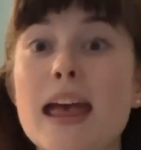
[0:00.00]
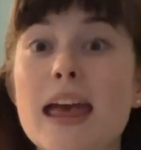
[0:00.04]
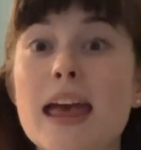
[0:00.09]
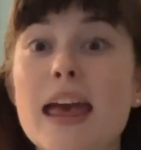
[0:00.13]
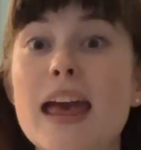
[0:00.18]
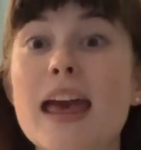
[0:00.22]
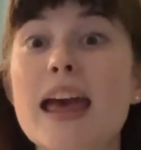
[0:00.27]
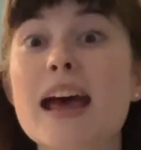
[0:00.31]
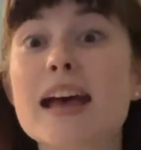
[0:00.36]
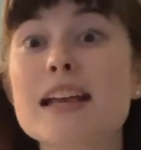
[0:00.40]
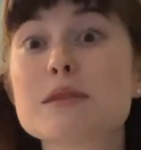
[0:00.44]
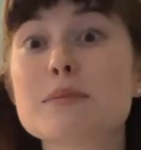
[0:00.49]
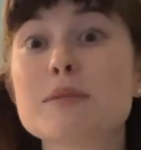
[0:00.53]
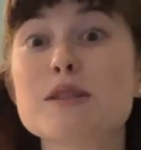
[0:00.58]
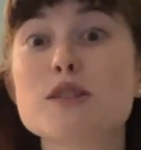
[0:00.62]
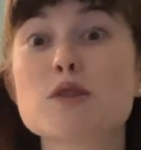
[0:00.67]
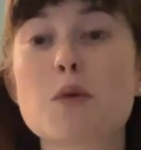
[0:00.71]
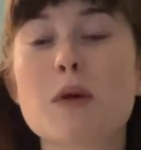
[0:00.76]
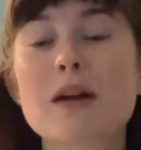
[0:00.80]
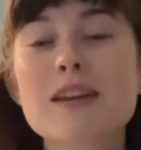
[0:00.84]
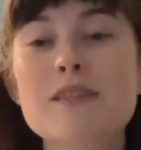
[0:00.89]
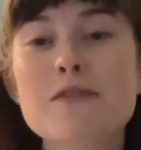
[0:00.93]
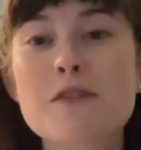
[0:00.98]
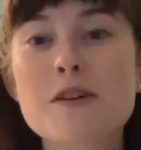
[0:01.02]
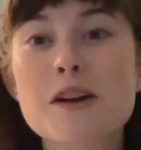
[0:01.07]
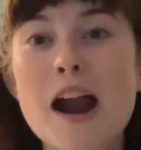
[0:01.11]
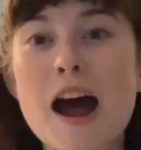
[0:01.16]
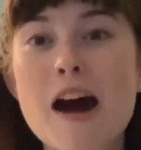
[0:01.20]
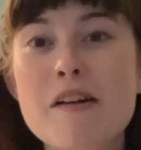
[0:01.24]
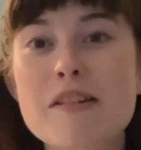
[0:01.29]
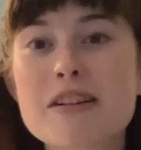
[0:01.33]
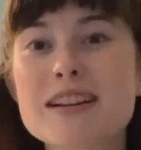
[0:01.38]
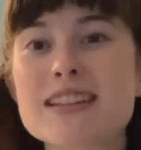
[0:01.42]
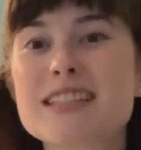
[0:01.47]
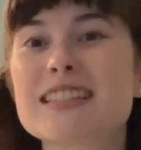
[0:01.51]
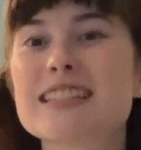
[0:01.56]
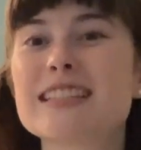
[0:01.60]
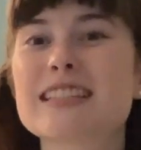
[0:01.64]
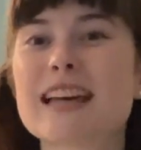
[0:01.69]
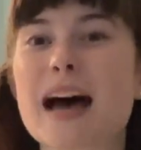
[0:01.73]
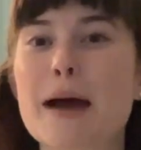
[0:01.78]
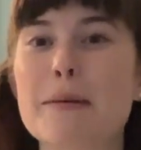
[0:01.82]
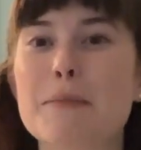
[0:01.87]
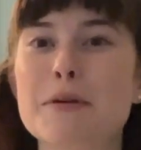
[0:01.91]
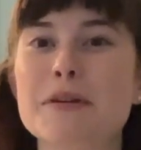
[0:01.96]
It has been 24 hours since
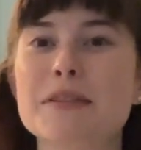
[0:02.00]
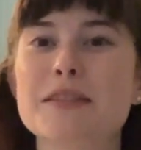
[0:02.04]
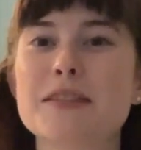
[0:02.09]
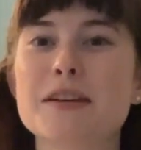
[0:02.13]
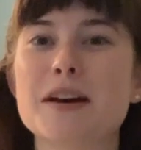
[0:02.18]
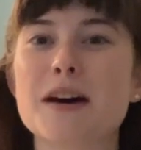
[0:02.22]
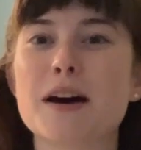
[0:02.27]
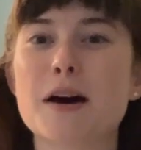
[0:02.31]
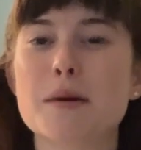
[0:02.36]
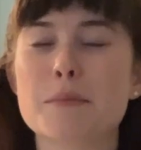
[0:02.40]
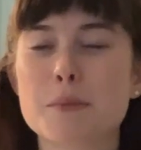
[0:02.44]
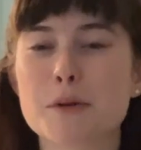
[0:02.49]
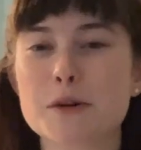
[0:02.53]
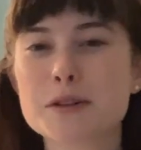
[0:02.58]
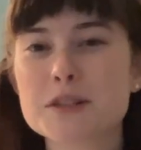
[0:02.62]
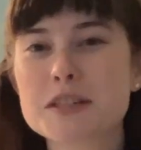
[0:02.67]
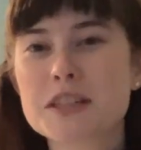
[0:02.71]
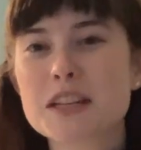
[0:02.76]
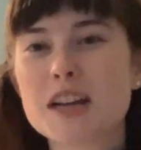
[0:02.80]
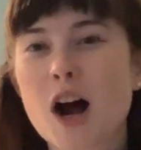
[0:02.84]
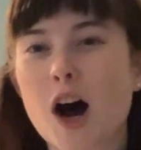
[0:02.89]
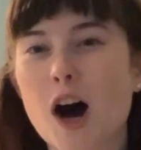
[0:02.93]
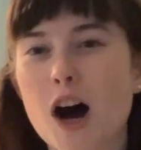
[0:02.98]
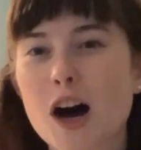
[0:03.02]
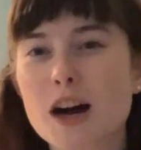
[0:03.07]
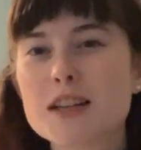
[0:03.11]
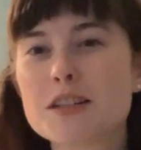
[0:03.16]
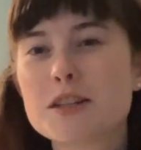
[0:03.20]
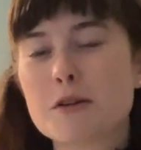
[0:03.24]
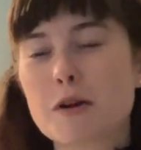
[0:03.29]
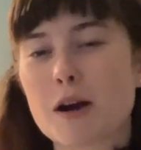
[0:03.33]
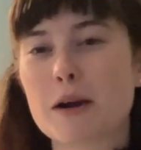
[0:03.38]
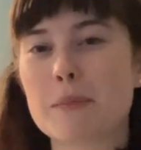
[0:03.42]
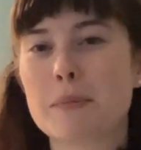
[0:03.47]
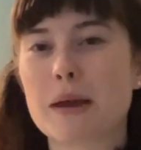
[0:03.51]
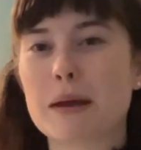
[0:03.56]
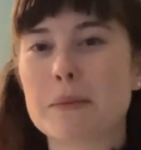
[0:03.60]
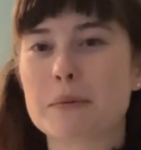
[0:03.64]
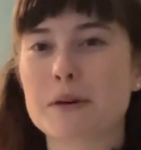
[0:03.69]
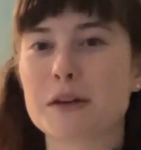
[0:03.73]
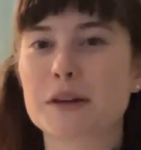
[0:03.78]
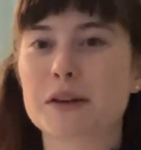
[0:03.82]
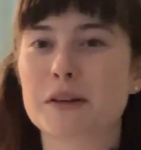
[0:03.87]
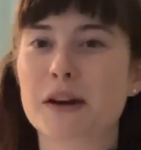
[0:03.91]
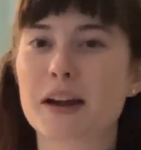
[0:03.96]
I put the emulsion onto our
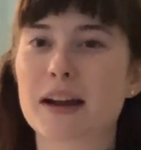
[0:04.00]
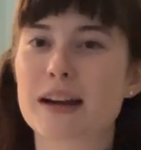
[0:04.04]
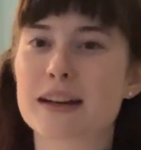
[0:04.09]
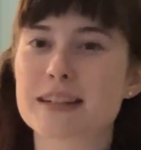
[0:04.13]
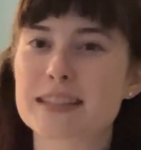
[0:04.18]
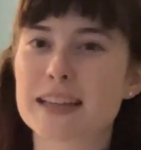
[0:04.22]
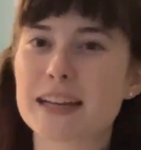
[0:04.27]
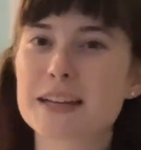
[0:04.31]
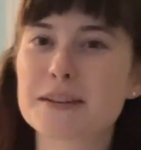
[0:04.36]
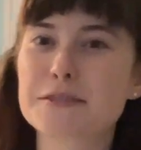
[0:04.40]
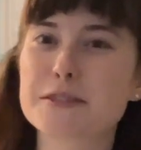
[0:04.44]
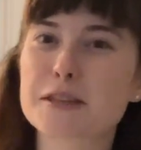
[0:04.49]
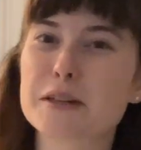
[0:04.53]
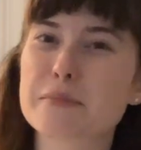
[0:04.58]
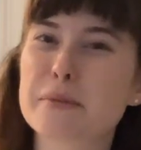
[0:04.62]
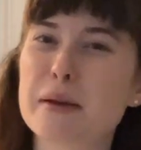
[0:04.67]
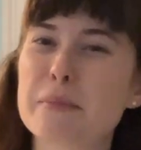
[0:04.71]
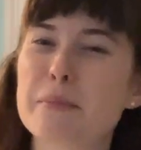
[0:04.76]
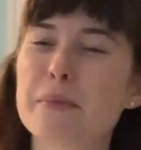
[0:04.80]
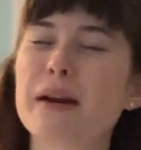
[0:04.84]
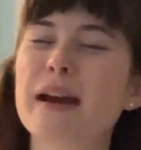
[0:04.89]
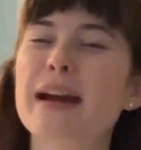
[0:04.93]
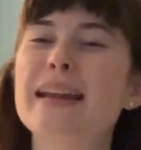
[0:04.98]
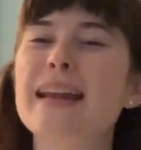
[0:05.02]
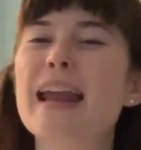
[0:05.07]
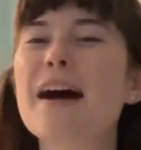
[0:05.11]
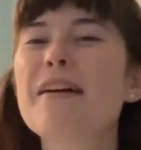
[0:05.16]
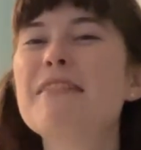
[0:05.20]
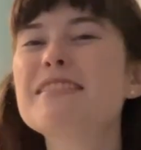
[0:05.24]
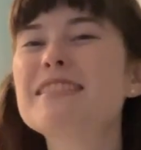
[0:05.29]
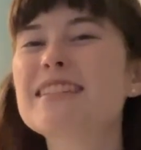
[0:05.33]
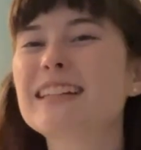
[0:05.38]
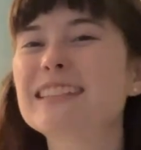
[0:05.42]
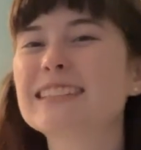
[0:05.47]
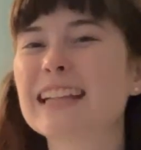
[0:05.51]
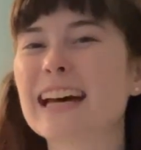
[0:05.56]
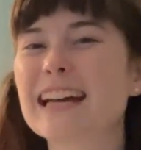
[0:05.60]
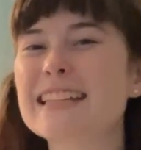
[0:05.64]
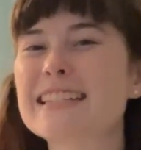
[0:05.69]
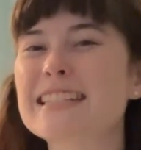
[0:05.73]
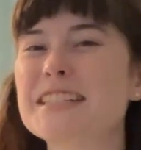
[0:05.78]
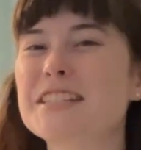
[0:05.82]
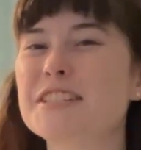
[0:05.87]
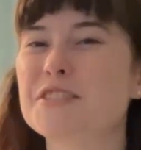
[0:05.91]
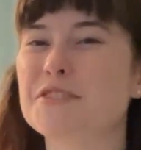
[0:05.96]
paper to create our cyanotype paper, and now it's all
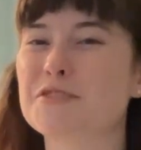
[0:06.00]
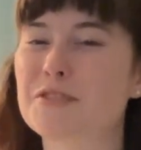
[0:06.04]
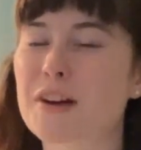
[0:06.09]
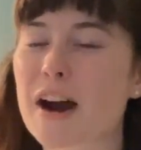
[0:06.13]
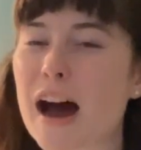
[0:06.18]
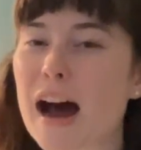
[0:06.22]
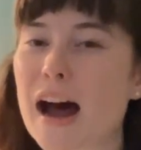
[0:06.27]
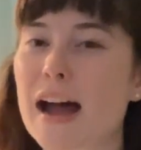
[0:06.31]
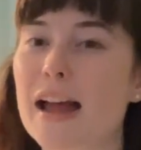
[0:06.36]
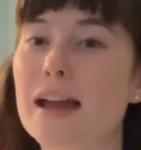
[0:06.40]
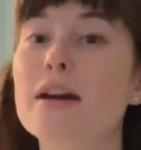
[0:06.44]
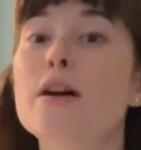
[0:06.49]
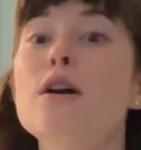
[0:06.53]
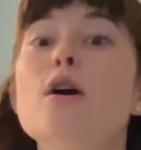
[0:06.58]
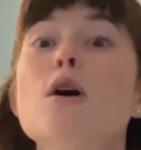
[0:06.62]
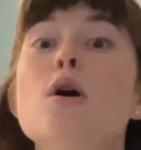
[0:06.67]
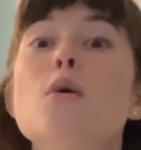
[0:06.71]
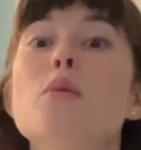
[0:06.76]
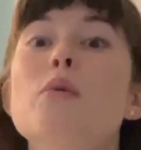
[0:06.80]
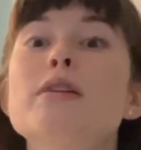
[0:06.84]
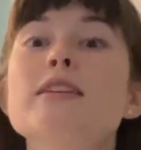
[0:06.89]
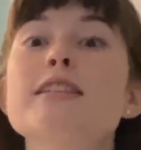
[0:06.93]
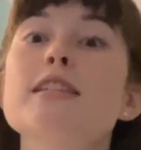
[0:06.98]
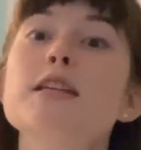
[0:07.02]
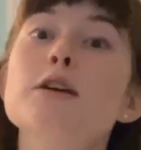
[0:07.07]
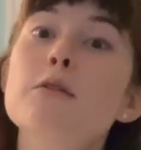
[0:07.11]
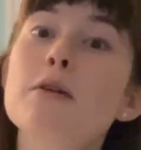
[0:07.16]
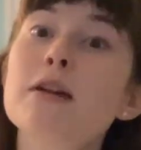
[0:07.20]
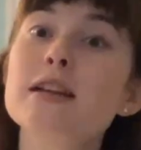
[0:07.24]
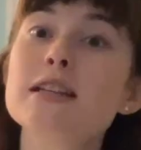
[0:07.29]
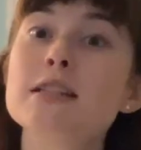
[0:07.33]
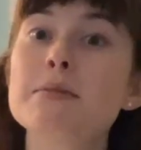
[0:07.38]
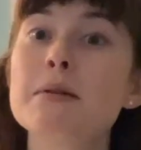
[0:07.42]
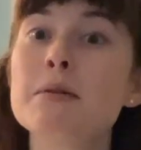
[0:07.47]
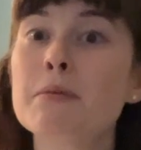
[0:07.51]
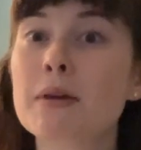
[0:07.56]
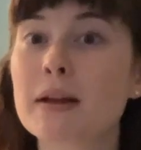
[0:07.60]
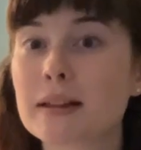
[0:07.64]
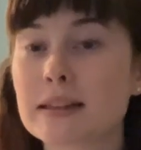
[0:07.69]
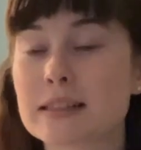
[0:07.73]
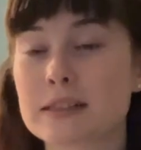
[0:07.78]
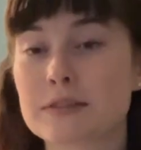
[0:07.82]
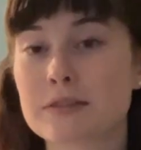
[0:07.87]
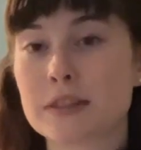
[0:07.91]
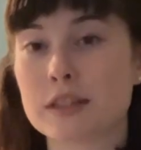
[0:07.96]
nice and dry. We still want it to be
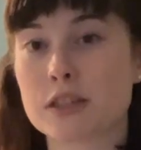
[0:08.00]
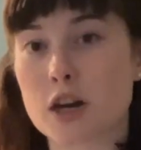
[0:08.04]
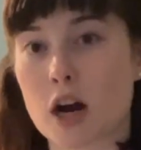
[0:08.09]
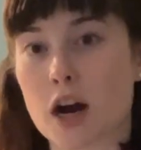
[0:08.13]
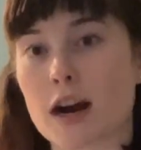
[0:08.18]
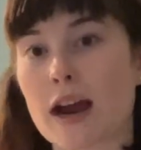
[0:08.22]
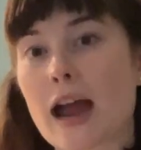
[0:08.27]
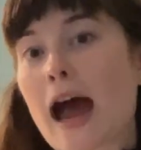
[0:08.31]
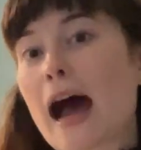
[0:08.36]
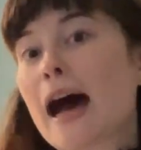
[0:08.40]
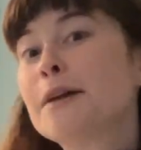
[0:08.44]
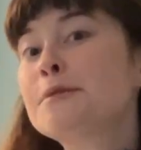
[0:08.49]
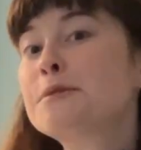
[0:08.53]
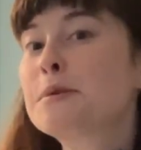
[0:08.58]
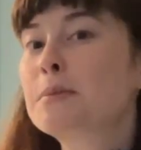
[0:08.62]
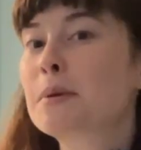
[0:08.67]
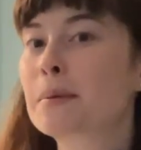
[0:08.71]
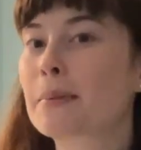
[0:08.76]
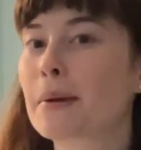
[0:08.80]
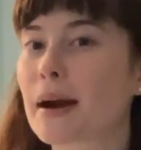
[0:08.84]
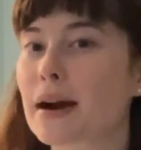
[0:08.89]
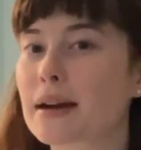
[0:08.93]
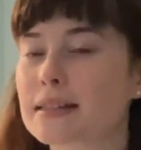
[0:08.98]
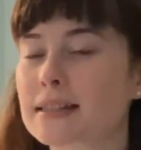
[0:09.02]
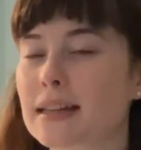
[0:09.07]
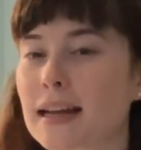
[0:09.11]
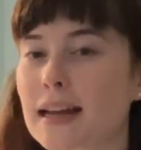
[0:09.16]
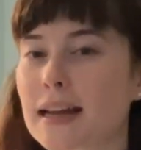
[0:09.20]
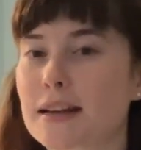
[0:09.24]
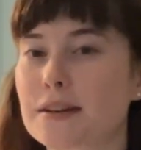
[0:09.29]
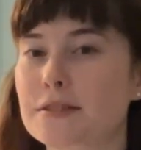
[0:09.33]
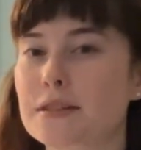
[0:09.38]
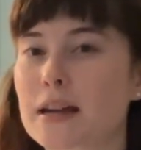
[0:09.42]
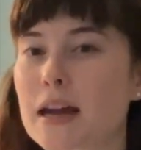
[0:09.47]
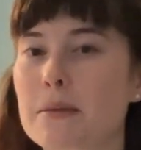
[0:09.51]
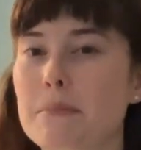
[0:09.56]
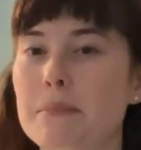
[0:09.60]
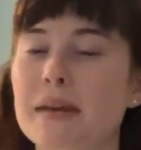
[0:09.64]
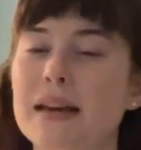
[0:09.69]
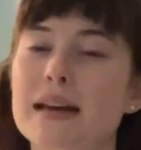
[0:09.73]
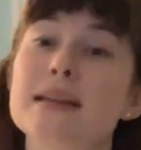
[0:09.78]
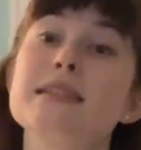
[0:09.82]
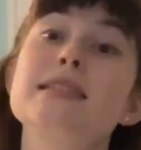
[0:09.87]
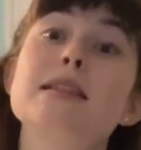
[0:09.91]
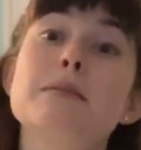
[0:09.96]
relatively dark as we prepare a cyanotype
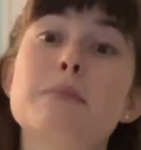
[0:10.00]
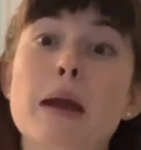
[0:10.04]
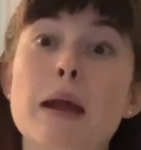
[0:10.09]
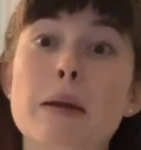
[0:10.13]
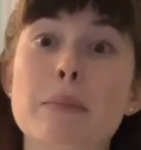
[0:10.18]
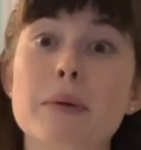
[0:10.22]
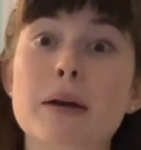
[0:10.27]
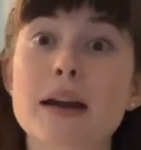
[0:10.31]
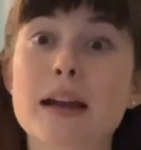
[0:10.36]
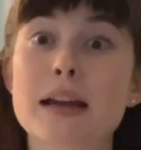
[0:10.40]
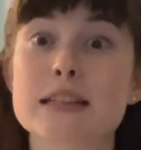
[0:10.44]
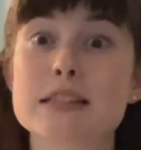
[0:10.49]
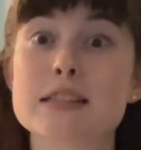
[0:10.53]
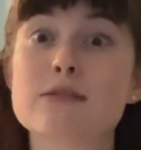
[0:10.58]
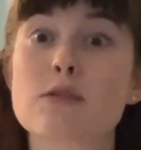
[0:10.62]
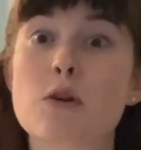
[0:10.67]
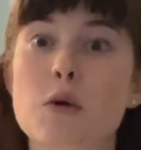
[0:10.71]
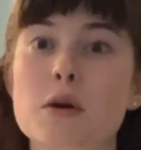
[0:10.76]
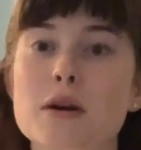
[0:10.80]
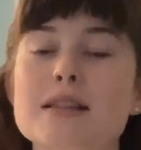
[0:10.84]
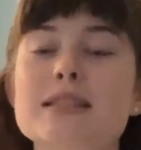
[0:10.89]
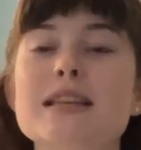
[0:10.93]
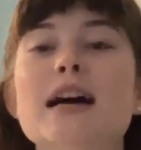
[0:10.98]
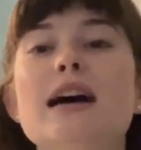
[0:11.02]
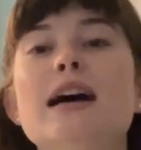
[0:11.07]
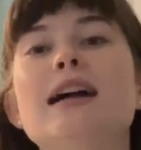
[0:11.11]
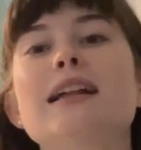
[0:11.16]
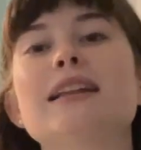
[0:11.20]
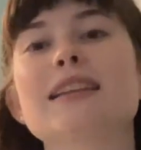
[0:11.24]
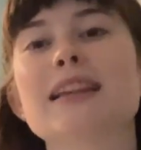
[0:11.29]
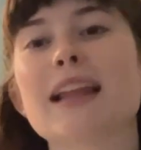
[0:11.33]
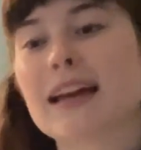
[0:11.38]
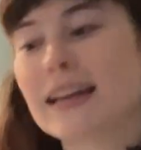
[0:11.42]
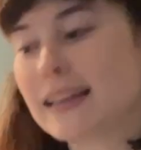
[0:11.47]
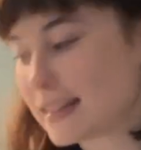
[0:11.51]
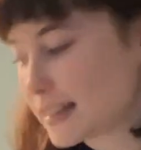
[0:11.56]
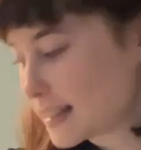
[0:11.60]
because the paper is, of course, light